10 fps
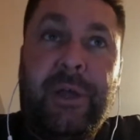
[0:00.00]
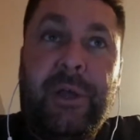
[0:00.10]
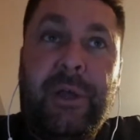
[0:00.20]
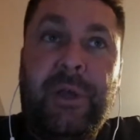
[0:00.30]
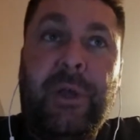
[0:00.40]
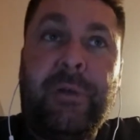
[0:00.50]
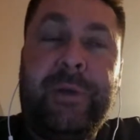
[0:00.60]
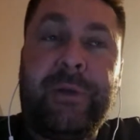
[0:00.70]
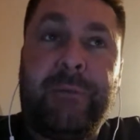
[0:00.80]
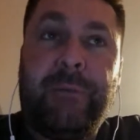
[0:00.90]
you're either
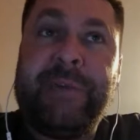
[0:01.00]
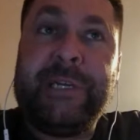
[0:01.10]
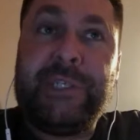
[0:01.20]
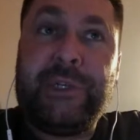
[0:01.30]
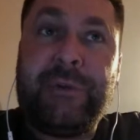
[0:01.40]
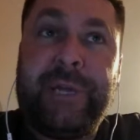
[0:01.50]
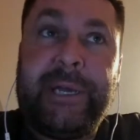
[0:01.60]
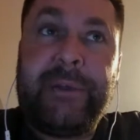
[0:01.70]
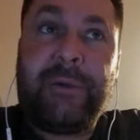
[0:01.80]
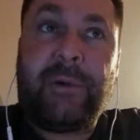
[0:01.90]
moving and shooting
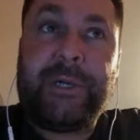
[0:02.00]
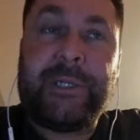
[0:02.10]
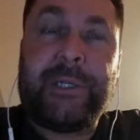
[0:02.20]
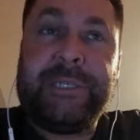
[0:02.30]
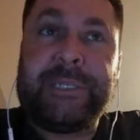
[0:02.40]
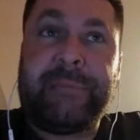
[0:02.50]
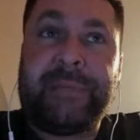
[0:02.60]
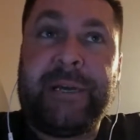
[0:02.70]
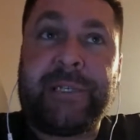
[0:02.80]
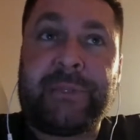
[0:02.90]
or you're doing something
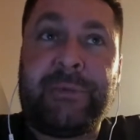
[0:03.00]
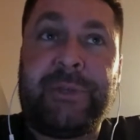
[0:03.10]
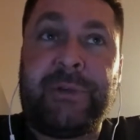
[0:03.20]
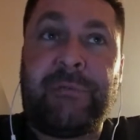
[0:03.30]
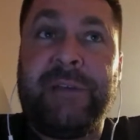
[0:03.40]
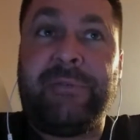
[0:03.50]
else with your rifle,